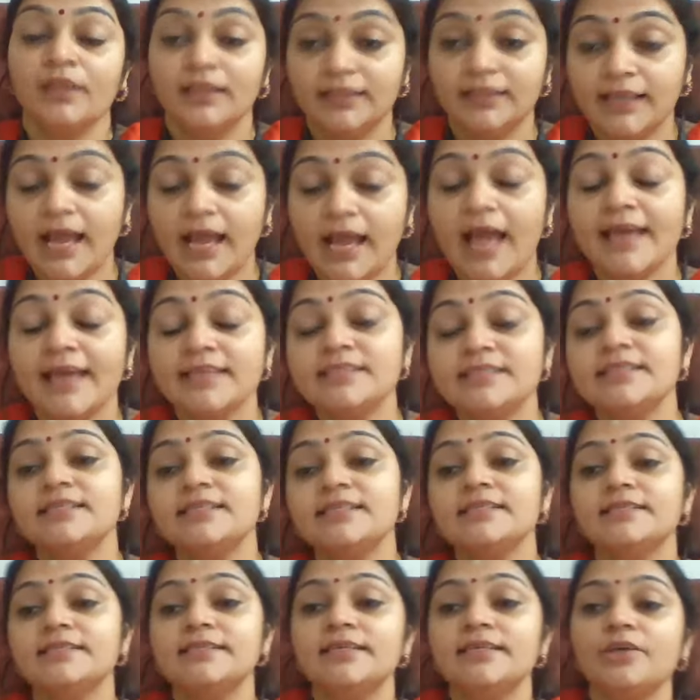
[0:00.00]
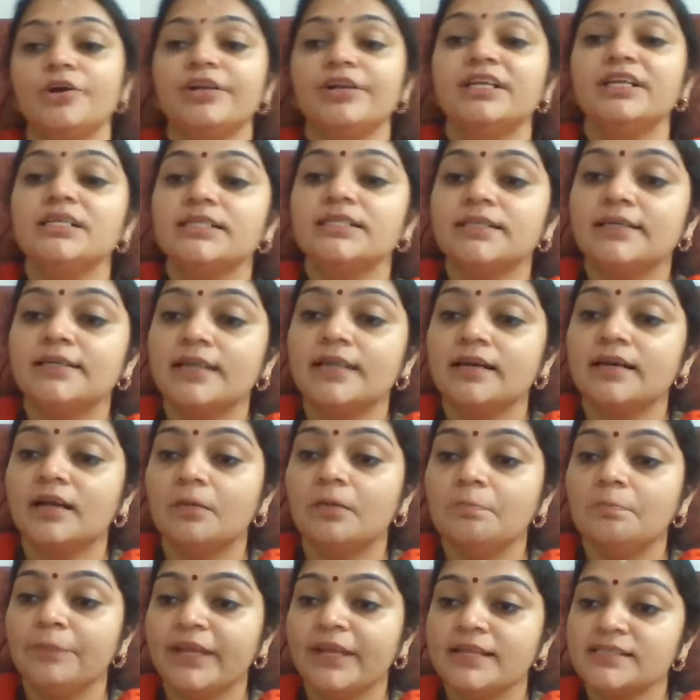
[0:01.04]
the ICC or internal
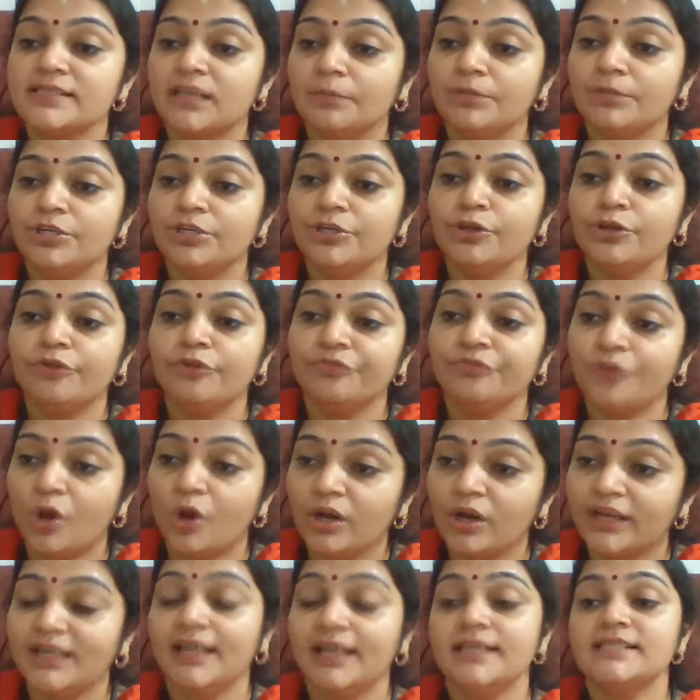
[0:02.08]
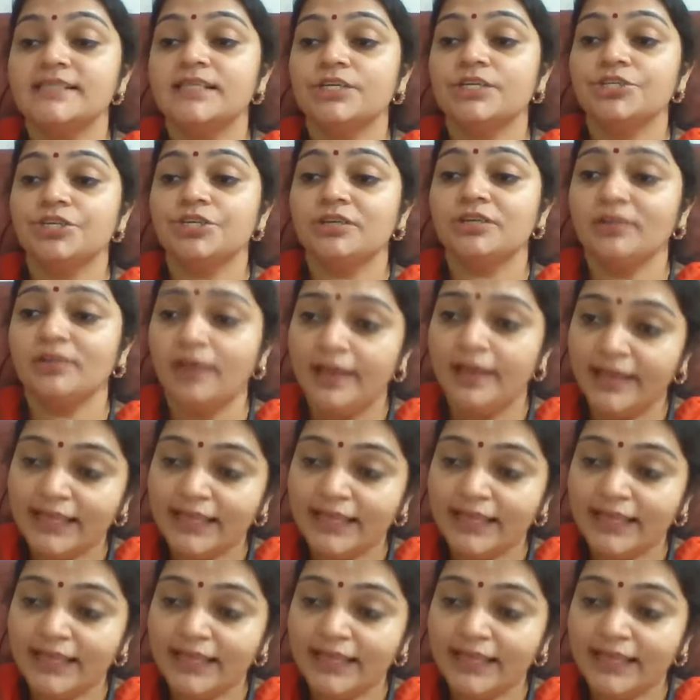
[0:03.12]
complaints committee of the organization,